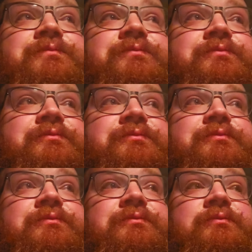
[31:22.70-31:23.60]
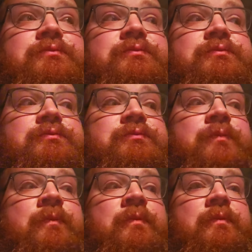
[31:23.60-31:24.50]

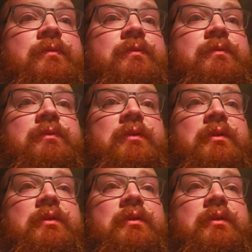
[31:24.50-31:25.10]
(no one is talking)